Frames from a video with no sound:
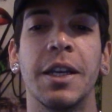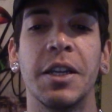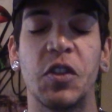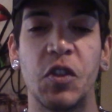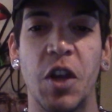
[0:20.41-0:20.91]

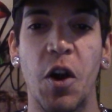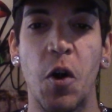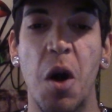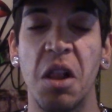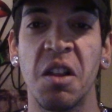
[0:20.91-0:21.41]

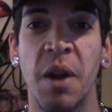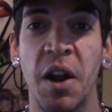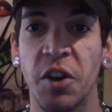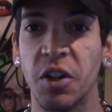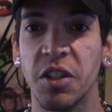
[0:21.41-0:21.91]
So the Brown
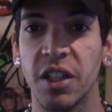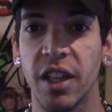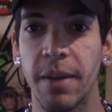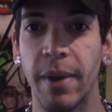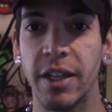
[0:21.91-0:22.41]
Eyed Girls are
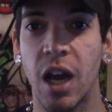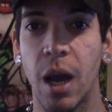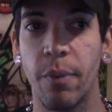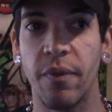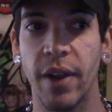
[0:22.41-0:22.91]
like my
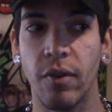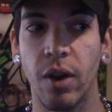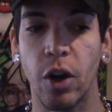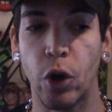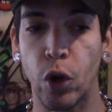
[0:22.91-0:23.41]
top
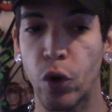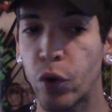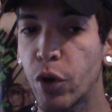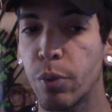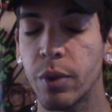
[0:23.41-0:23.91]
favorite girl
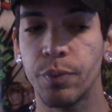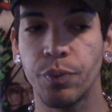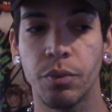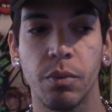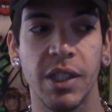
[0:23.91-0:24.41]
group
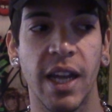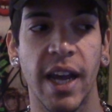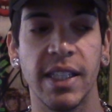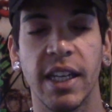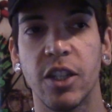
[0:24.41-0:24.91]

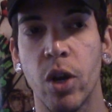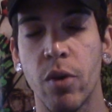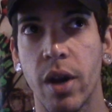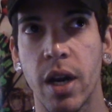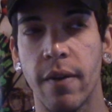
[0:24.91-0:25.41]
besides like
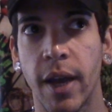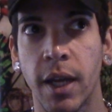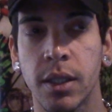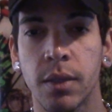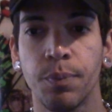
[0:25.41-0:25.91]
21 and
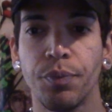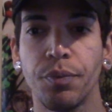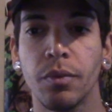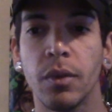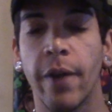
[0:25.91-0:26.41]
FX.
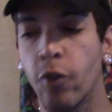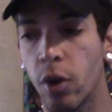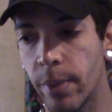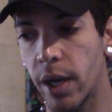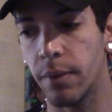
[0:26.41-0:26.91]
And for a
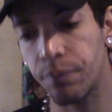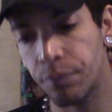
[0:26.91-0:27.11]
minute,